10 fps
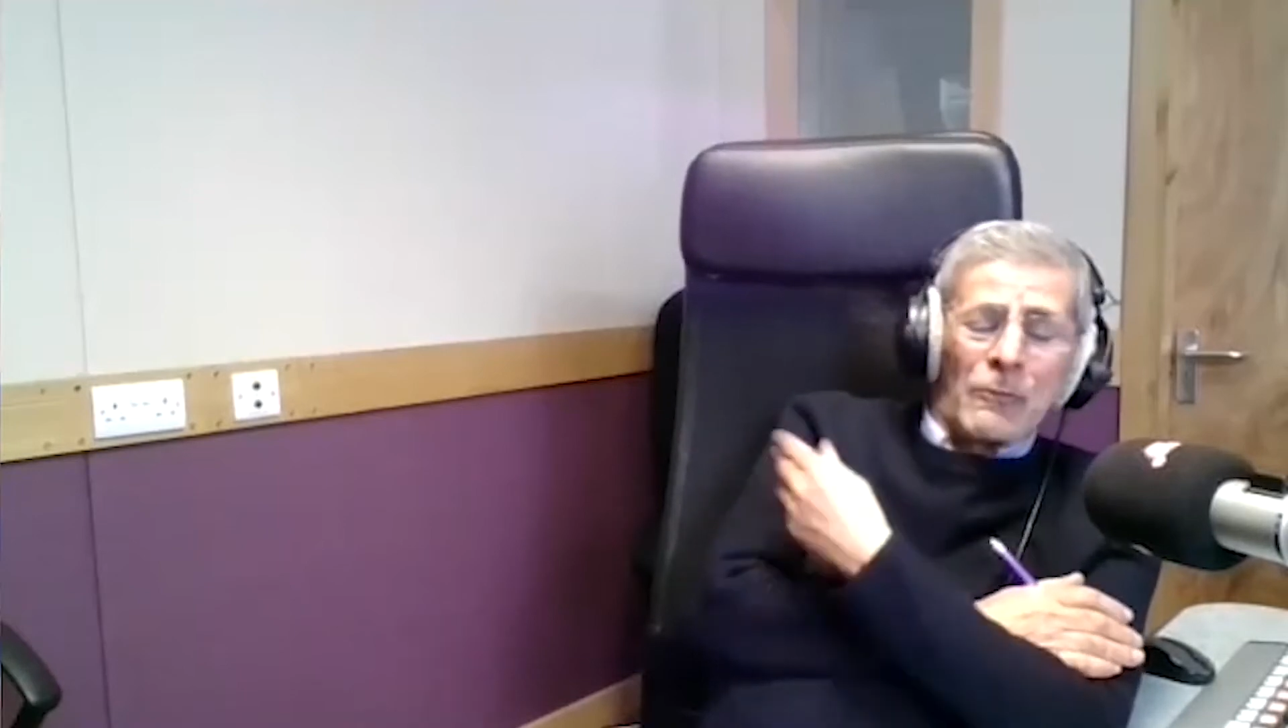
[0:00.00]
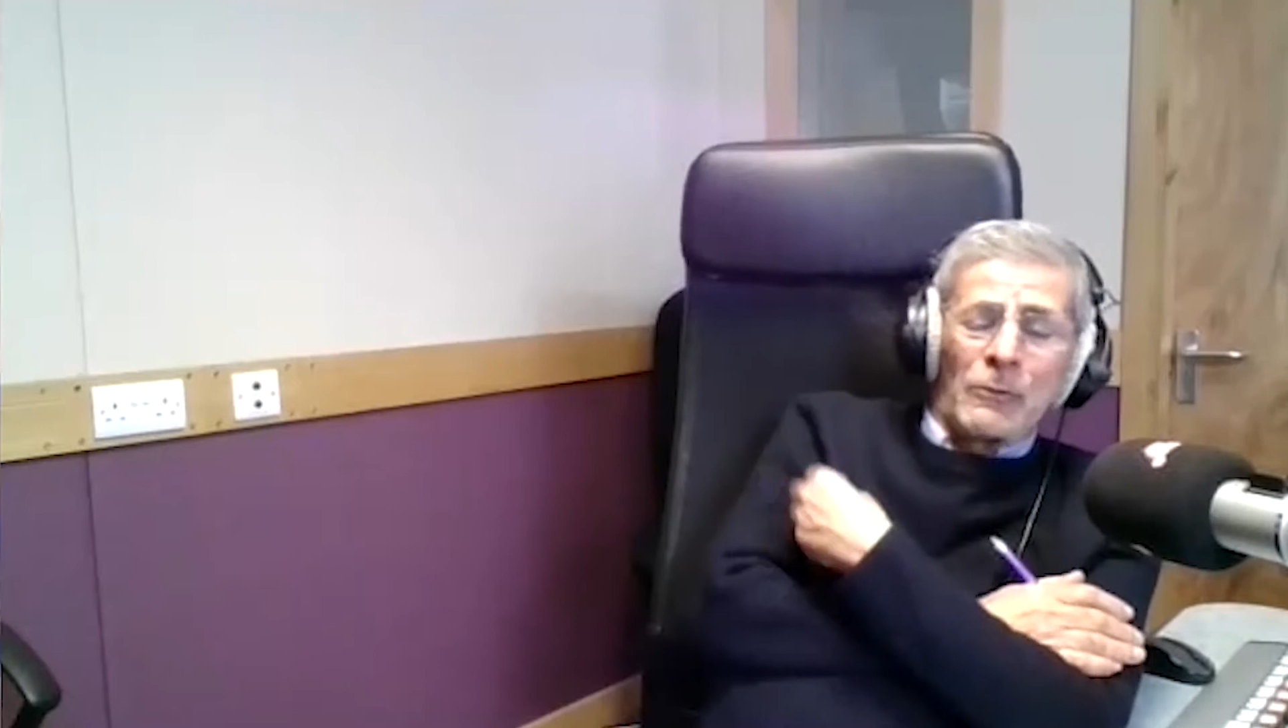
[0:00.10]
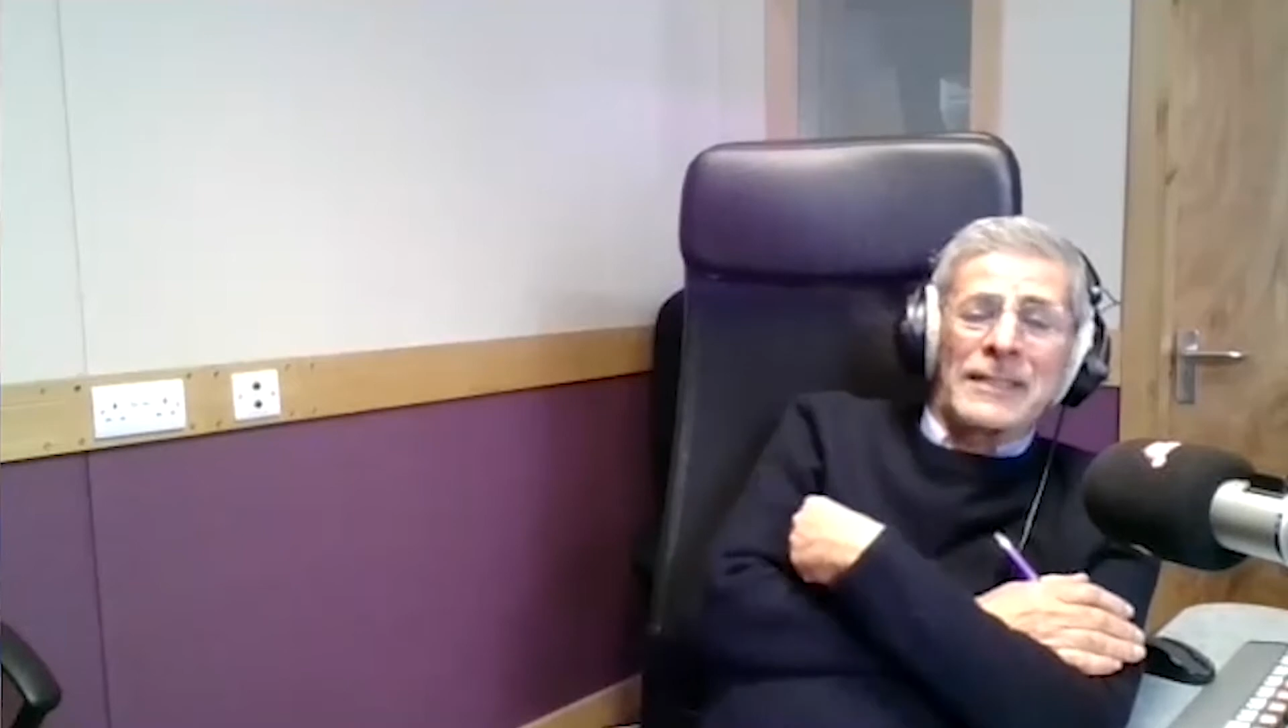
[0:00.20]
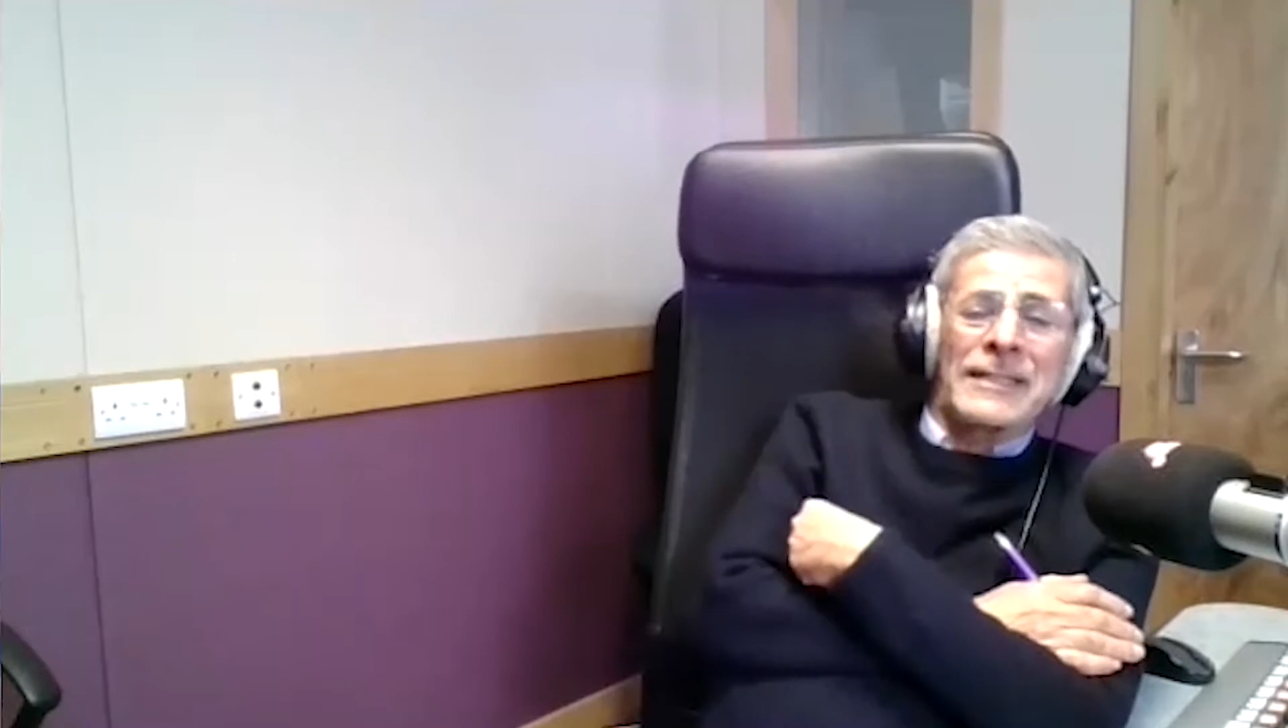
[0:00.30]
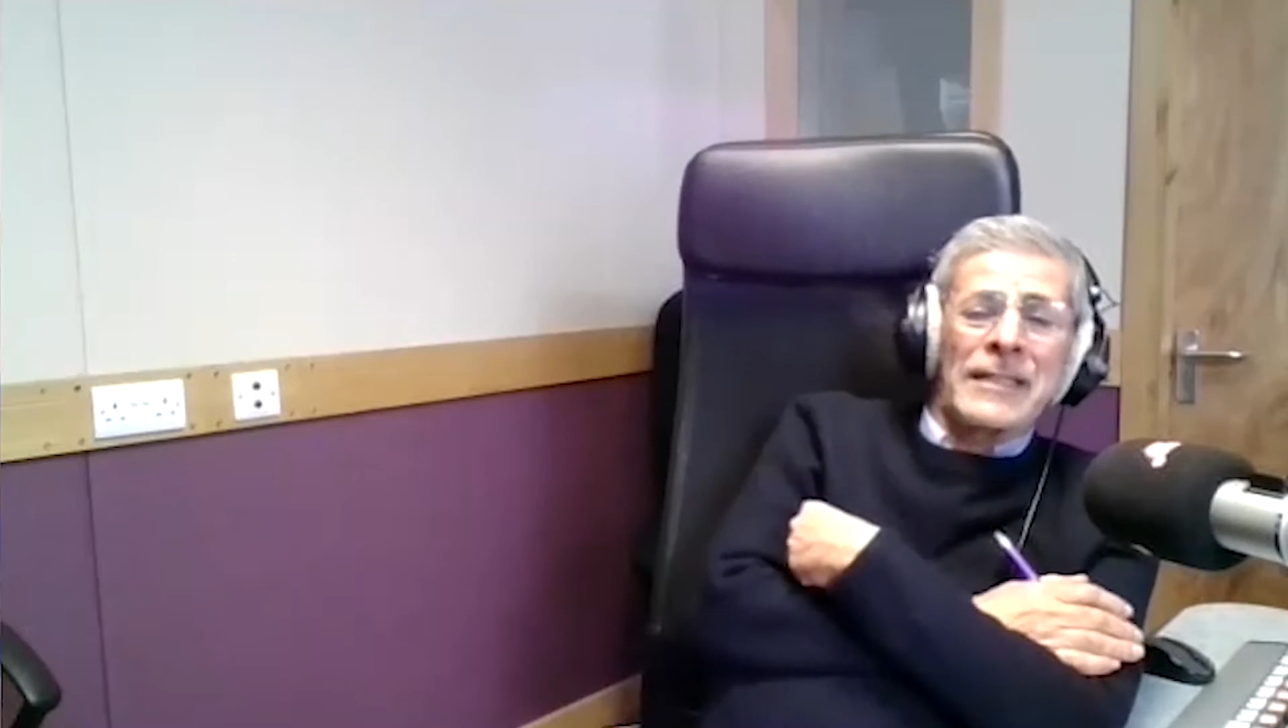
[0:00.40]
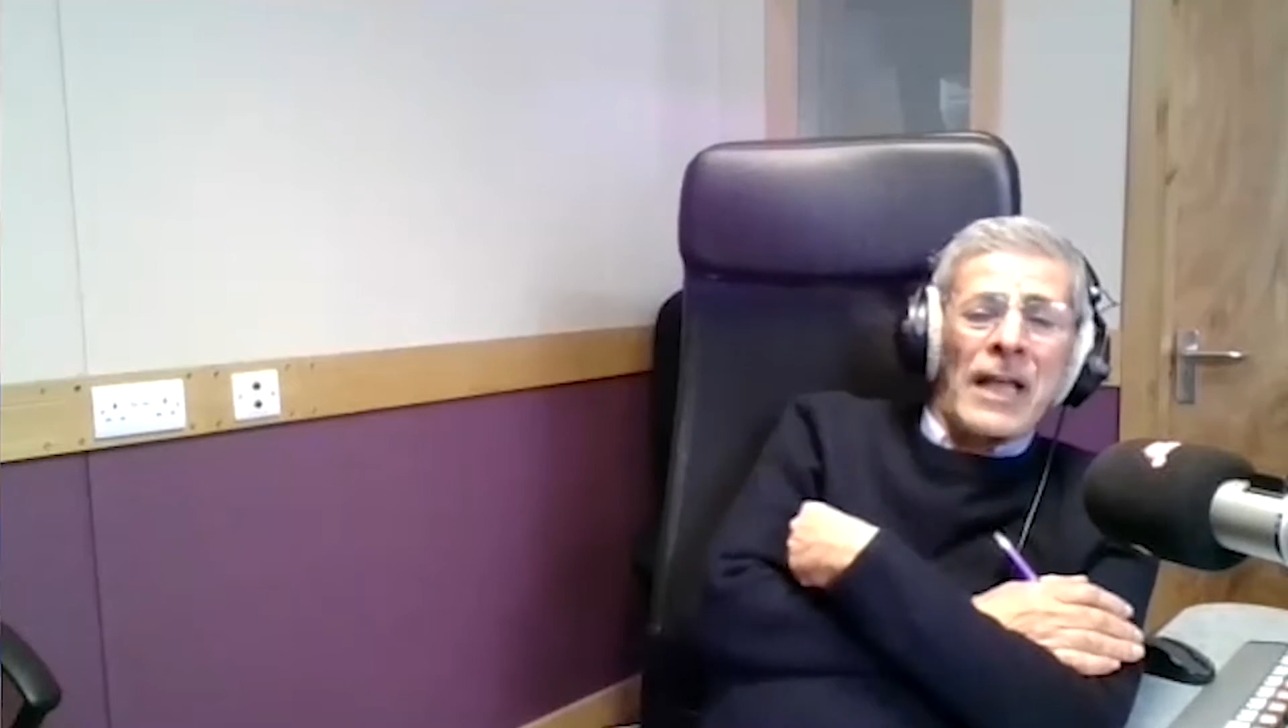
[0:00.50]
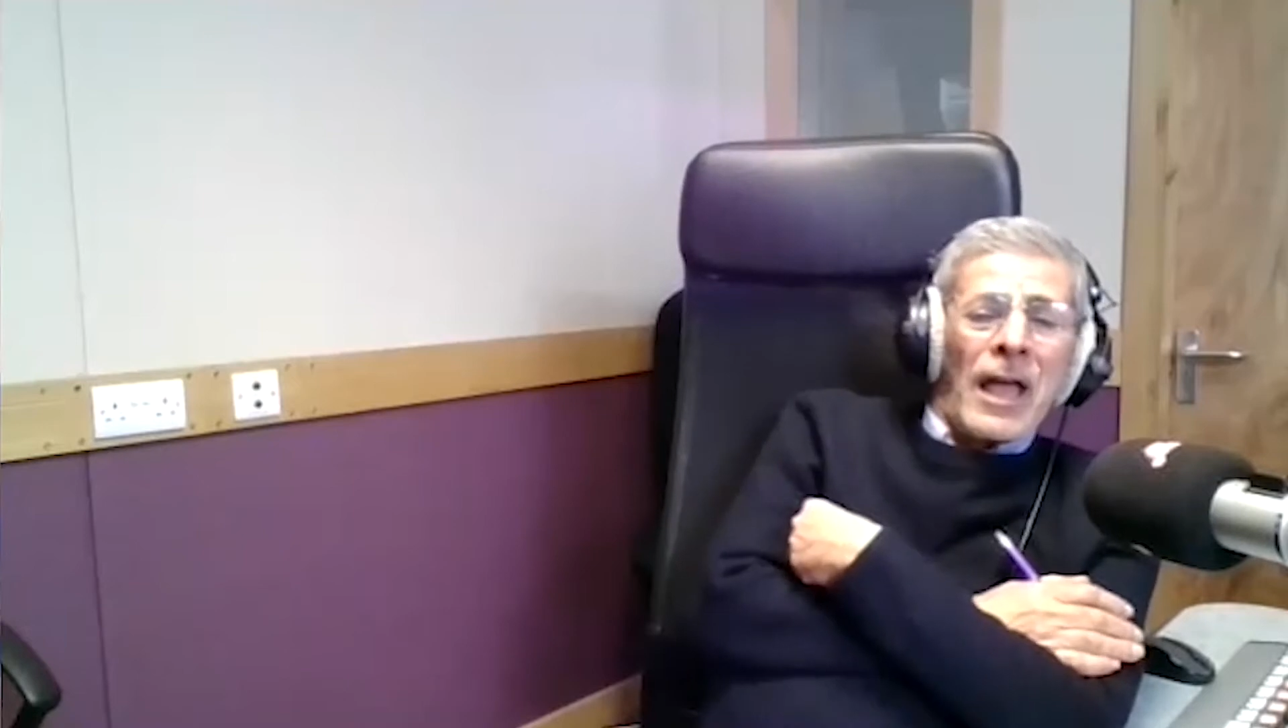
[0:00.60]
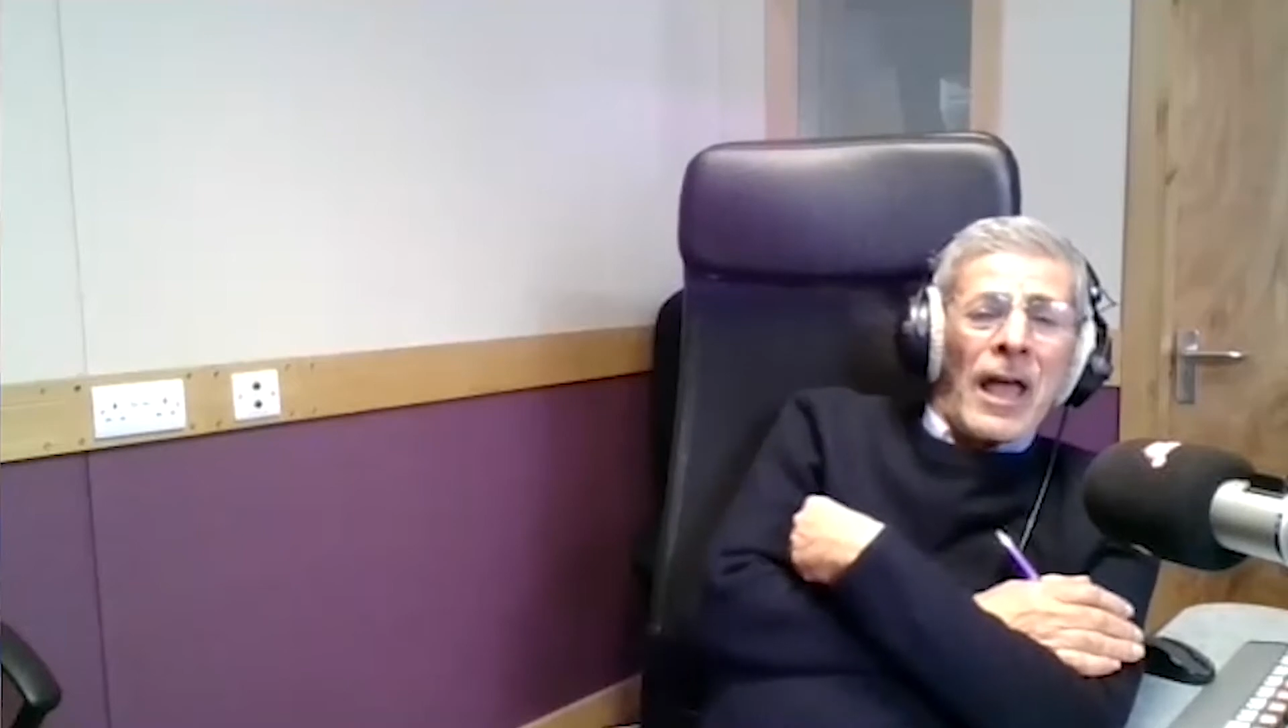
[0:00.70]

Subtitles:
hours.